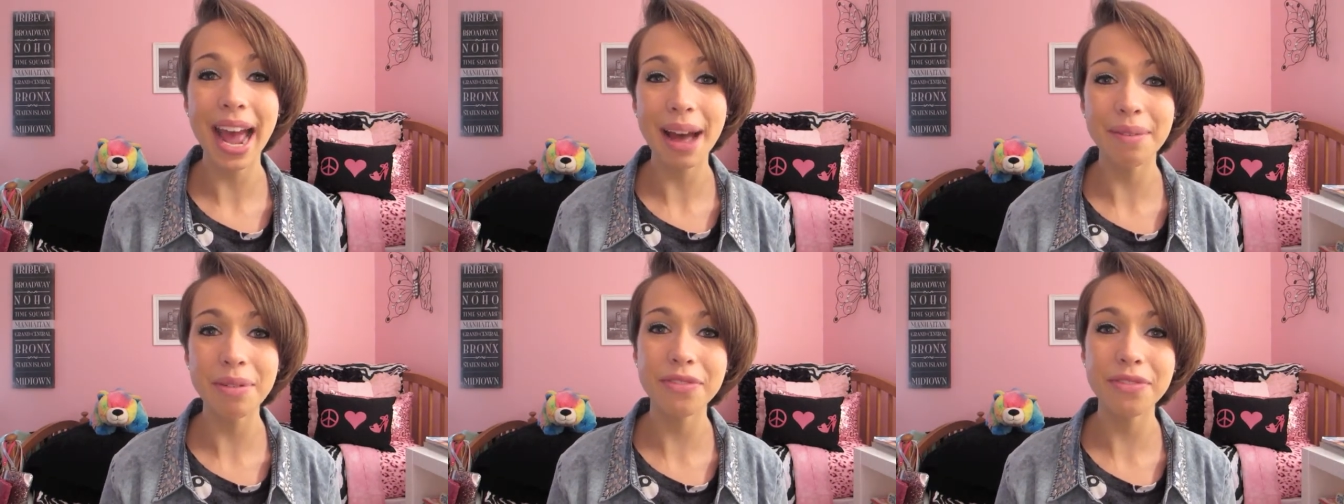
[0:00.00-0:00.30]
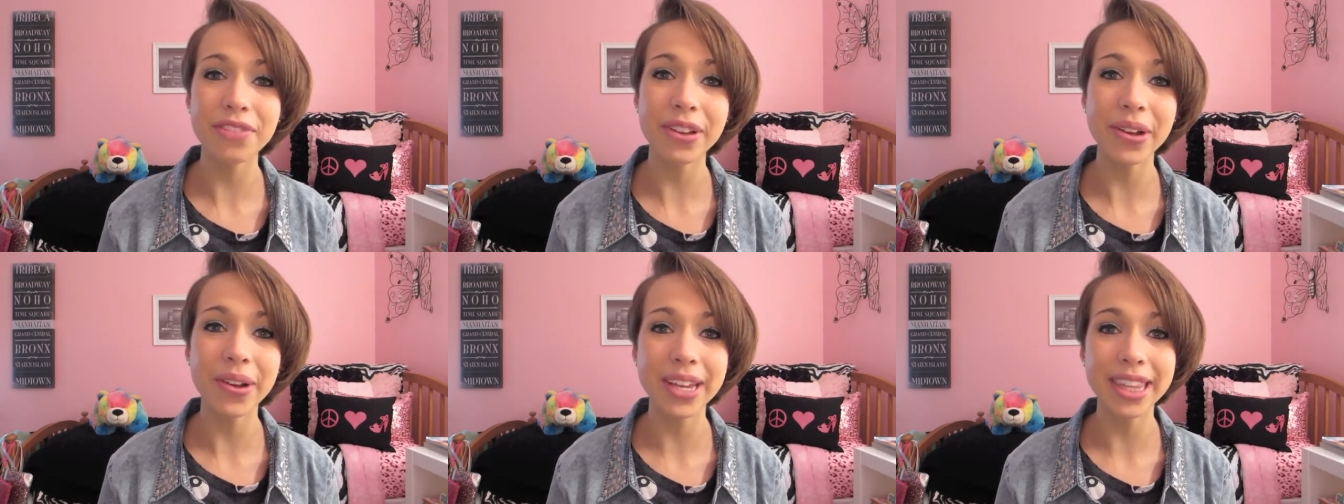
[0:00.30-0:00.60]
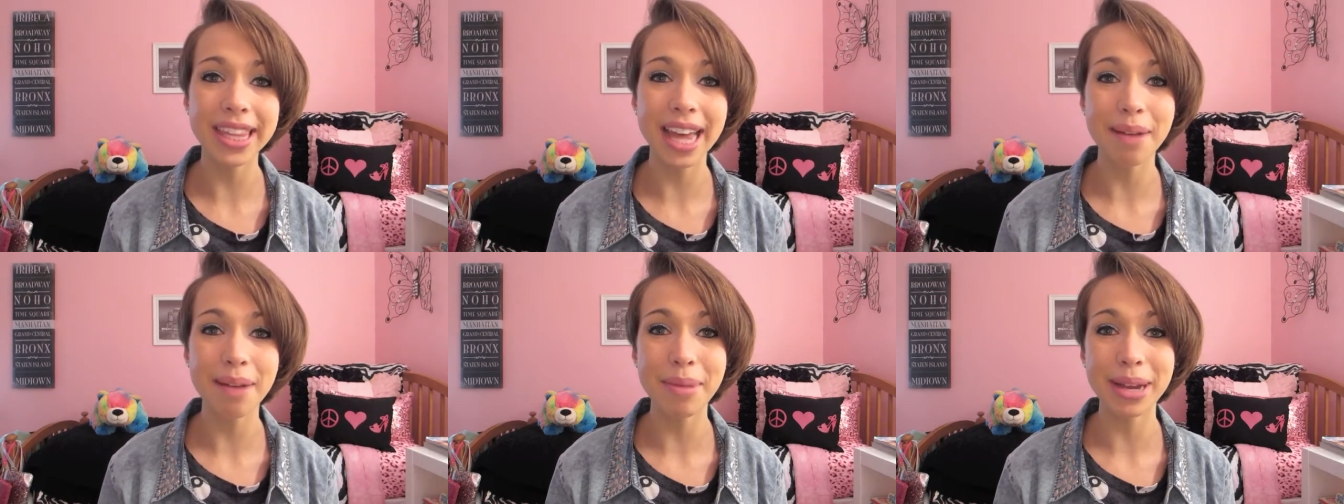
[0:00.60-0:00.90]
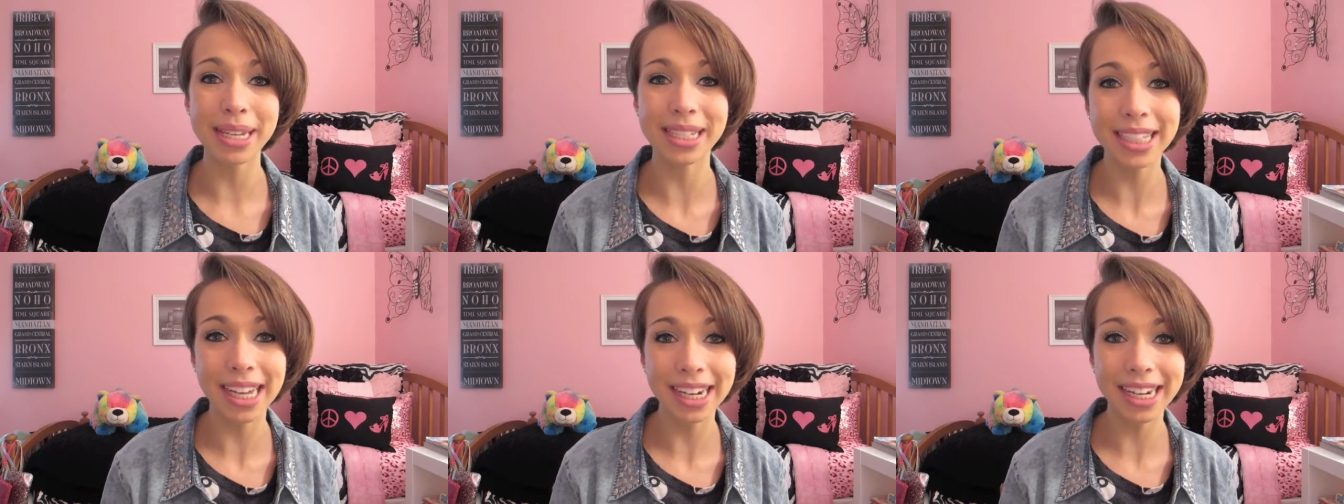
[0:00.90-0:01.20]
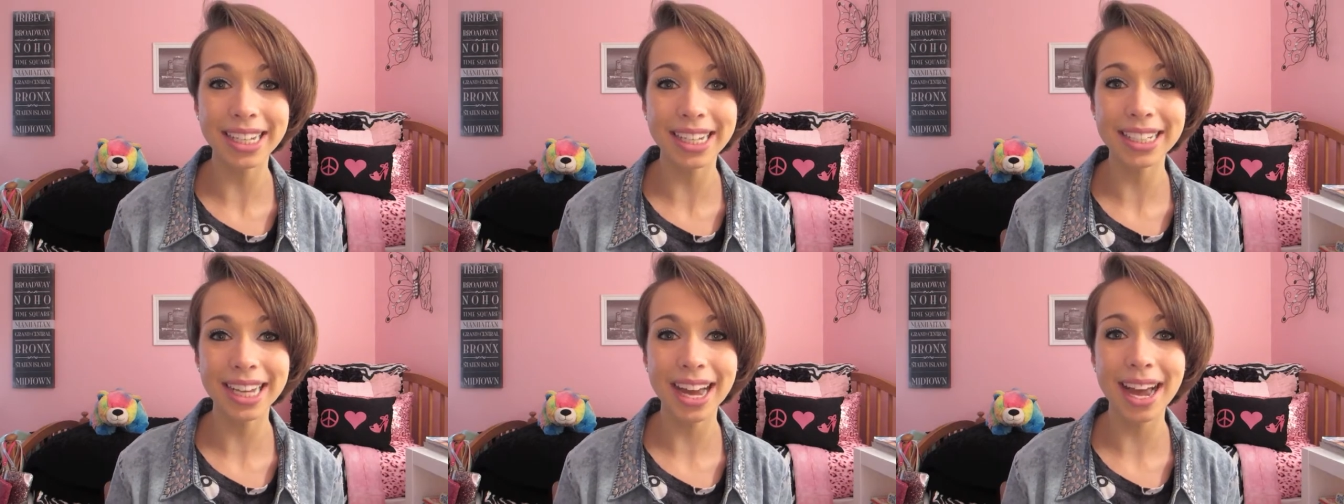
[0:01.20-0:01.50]
have a feeling that my
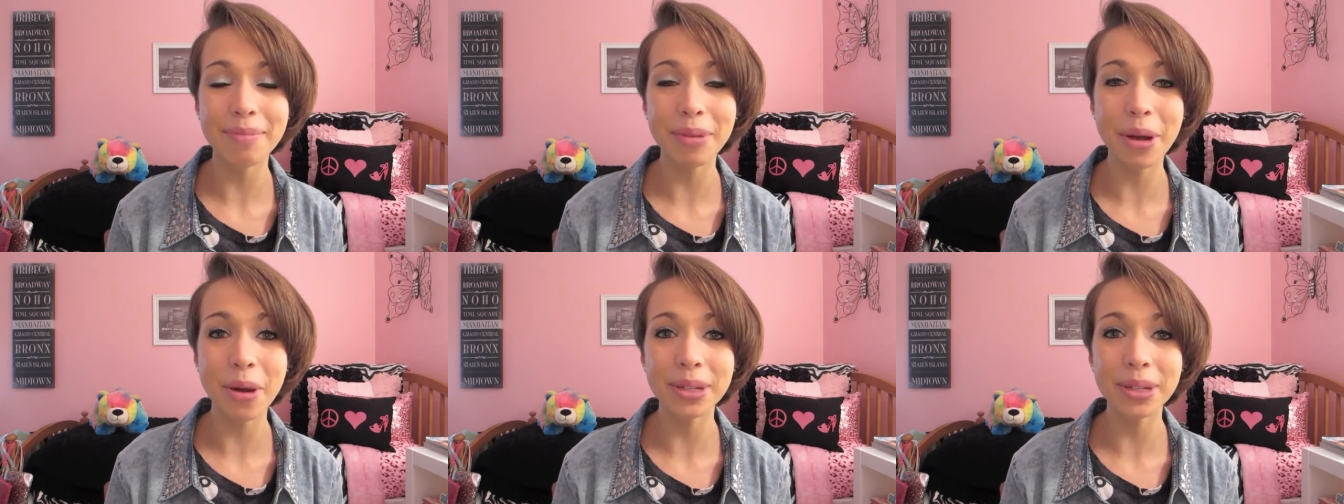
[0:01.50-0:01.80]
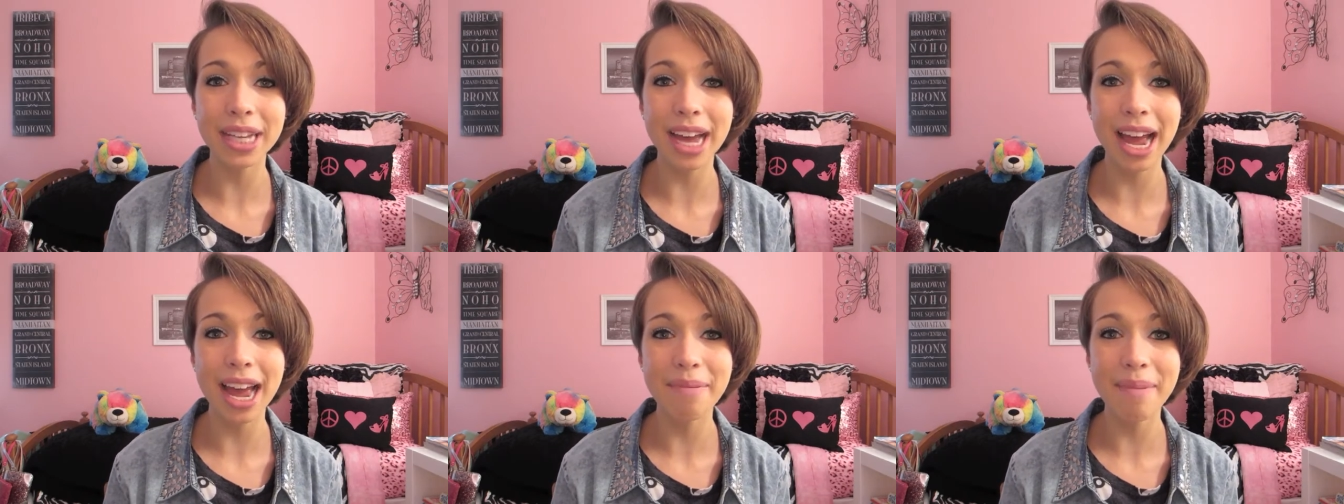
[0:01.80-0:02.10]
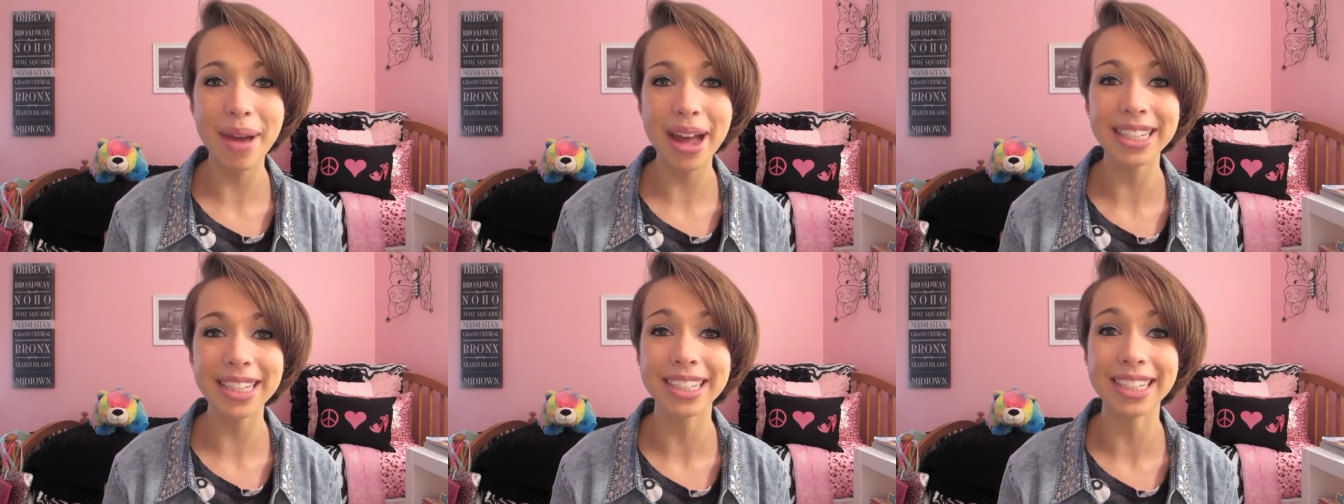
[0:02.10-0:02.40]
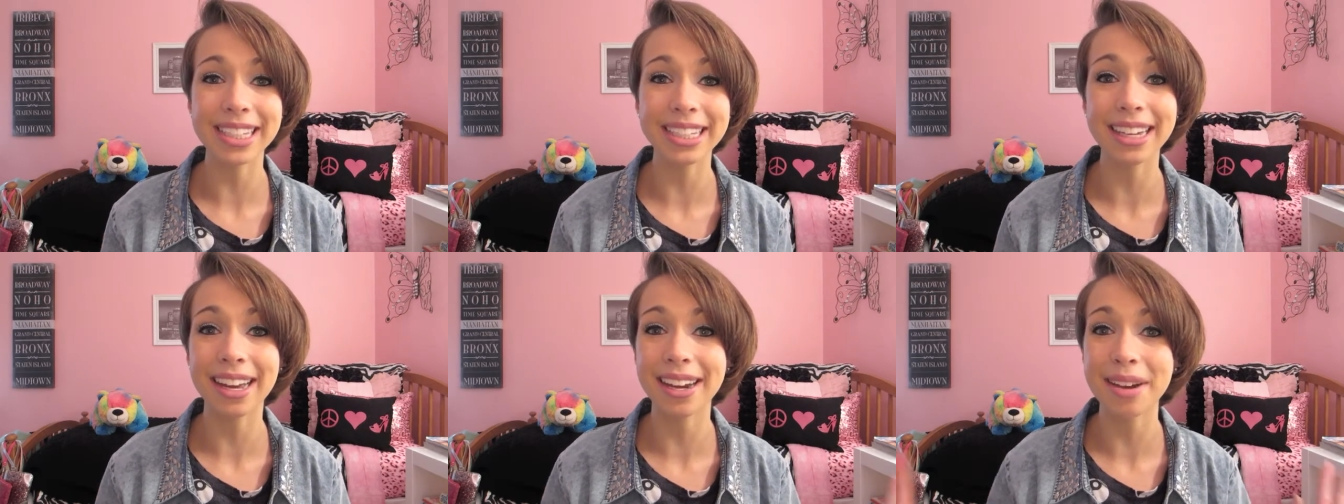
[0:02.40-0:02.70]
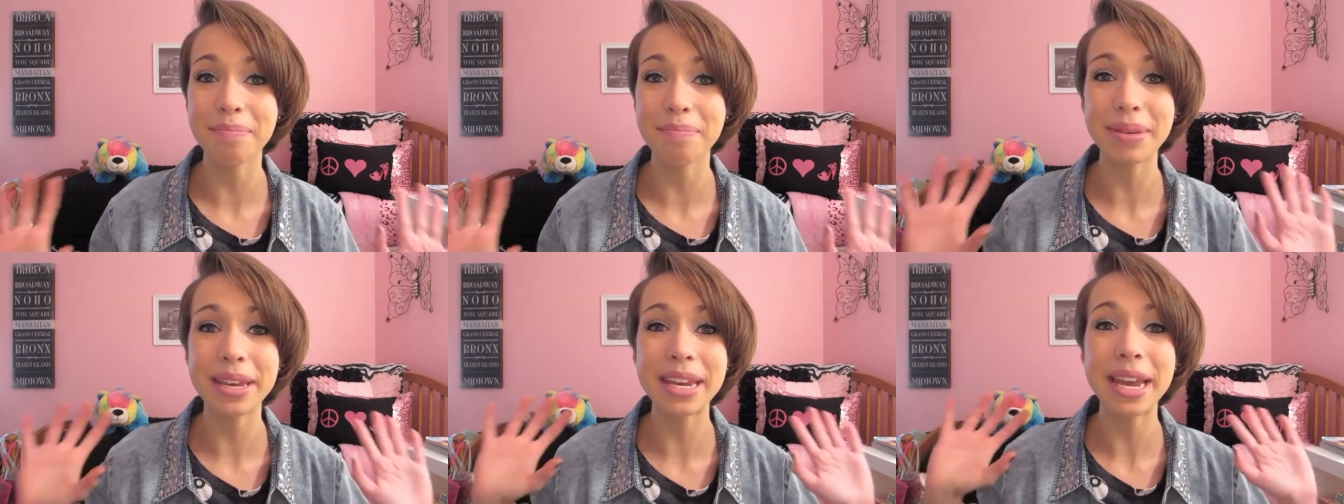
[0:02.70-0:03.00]
second time going to IMATS is
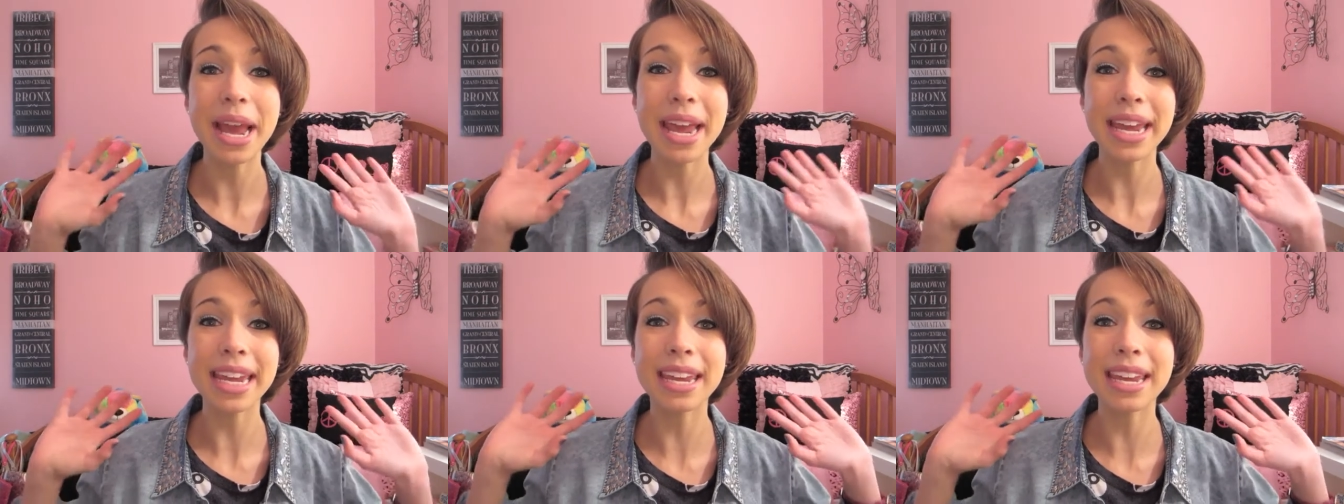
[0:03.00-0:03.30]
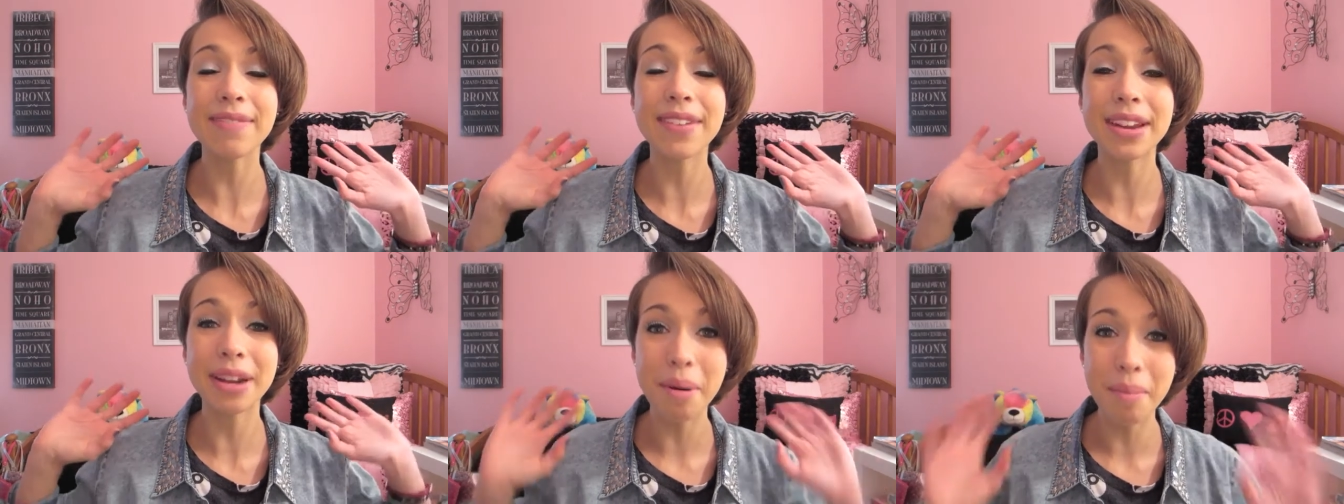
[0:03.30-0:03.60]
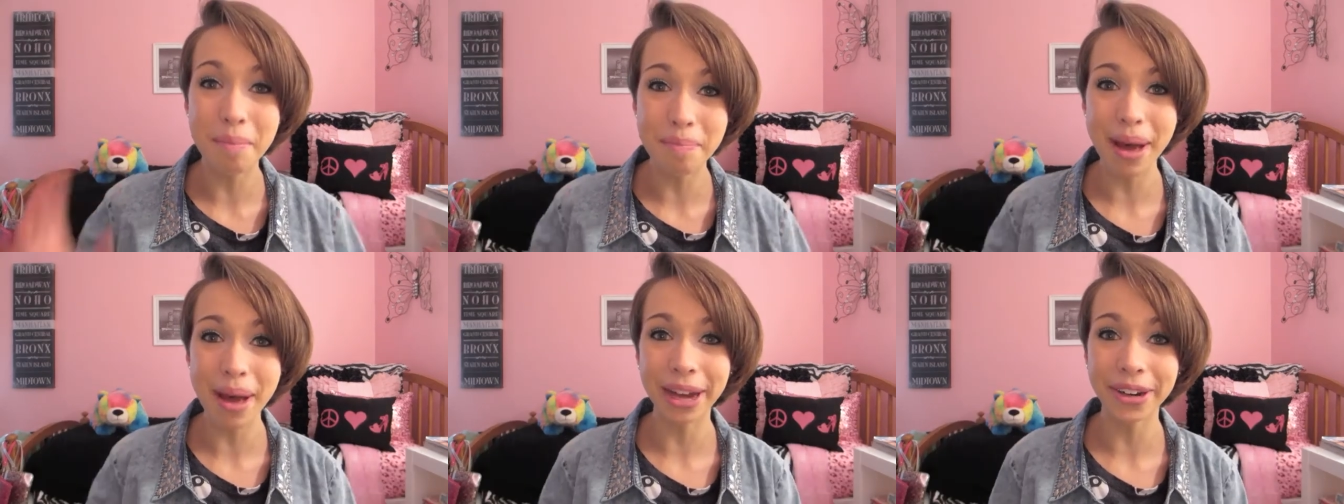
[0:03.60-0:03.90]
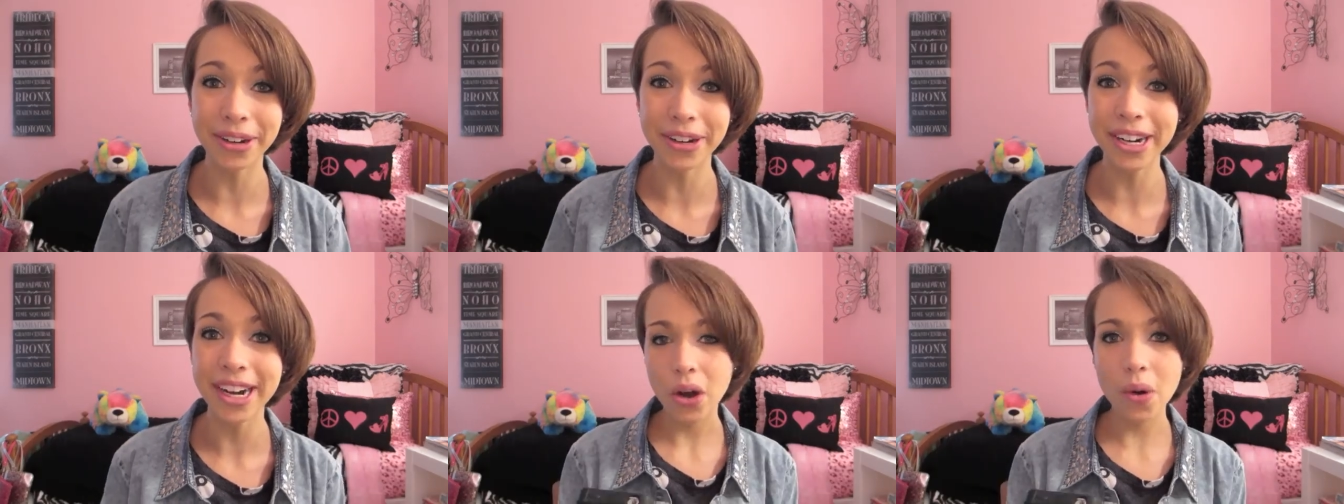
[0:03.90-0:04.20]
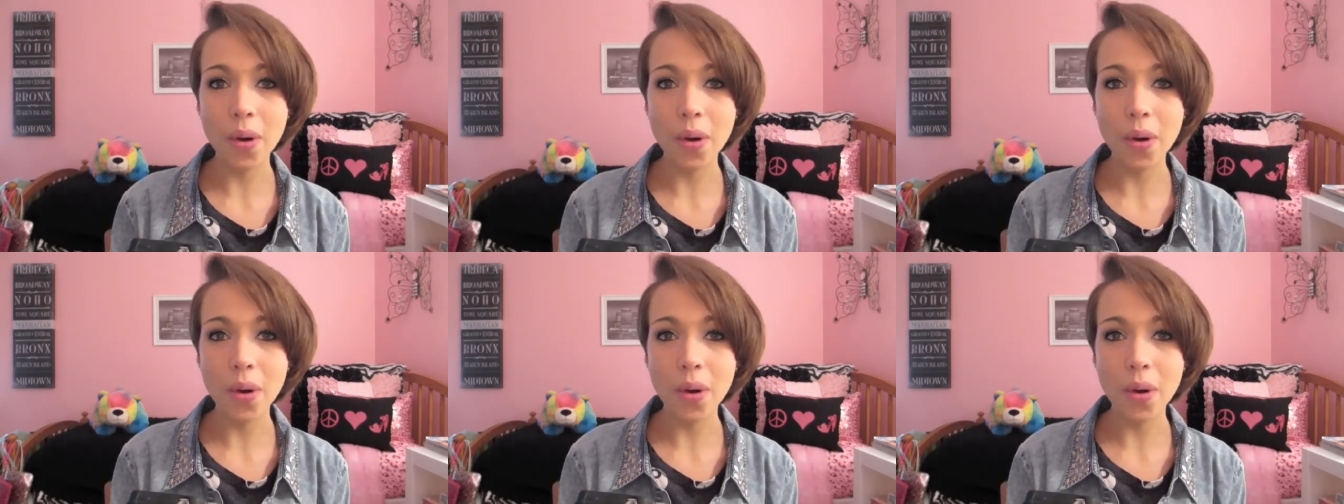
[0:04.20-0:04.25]
gonna be even better.